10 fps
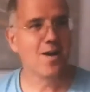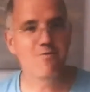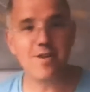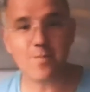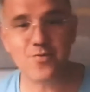
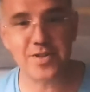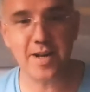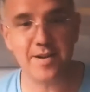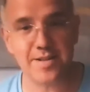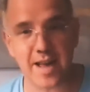
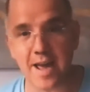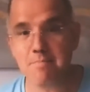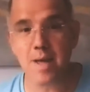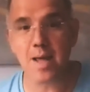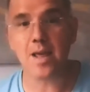represents 1
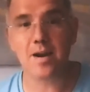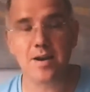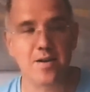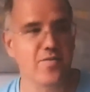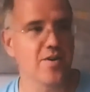million
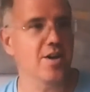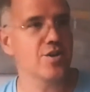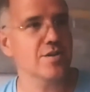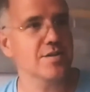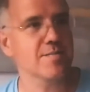
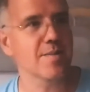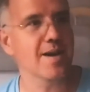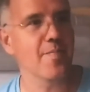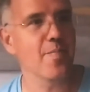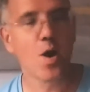conversions,
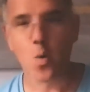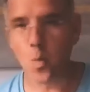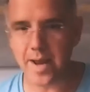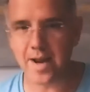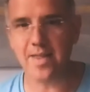yeah,
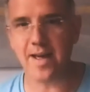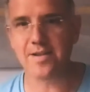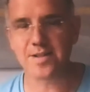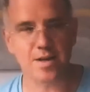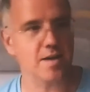we can then
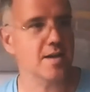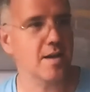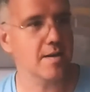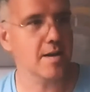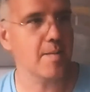start to
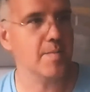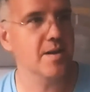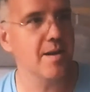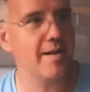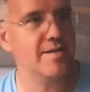cut it up. So
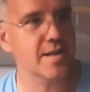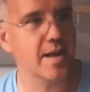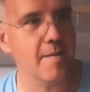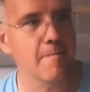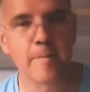let's say